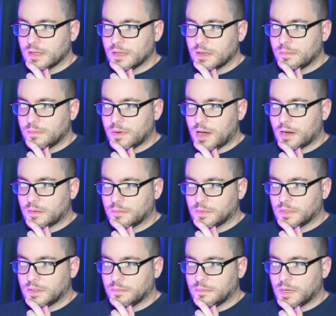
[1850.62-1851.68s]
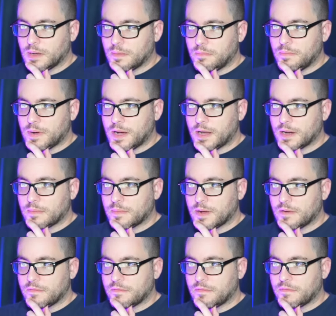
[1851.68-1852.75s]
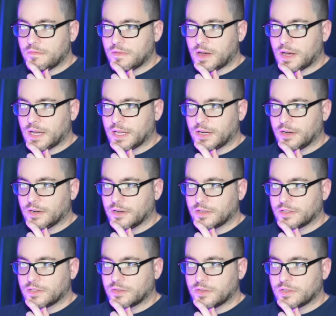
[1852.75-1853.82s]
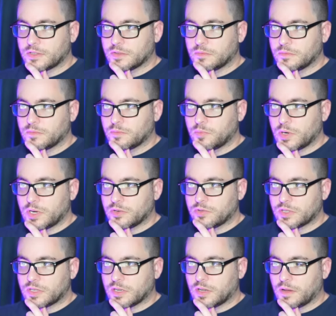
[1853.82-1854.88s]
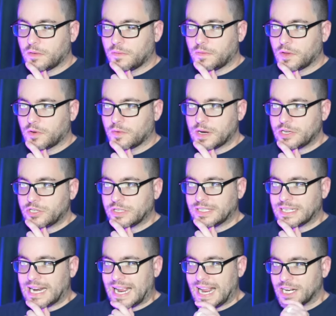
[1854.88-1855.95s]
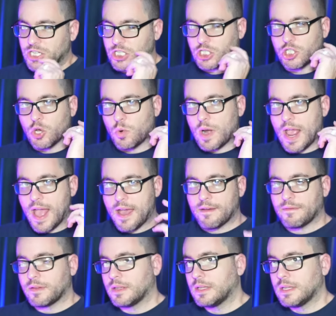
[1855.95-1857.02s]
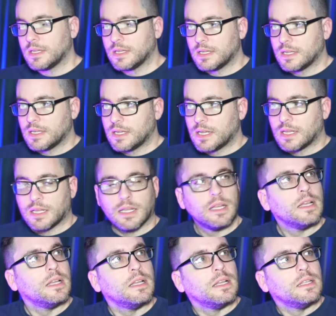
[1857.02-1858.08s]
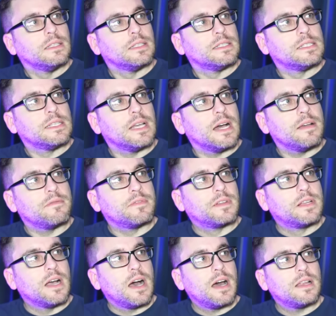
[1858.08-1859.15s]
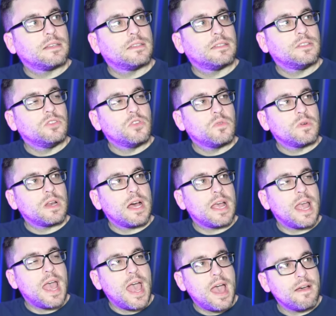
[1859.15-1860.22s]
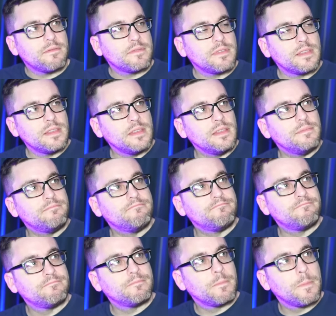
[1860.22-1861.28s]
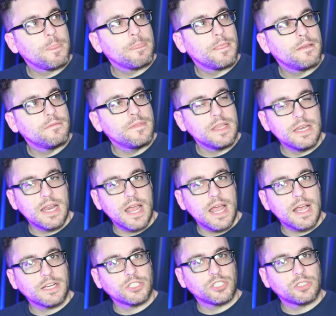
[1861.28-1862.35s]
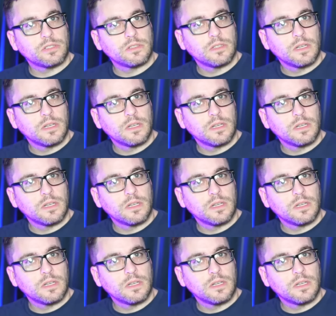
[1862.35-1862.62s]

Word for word: bottom limb, bottom fighter. So there's some pretty interesting configurations, and I actually don't have. Let's see, I've got. You know what? I have the V dash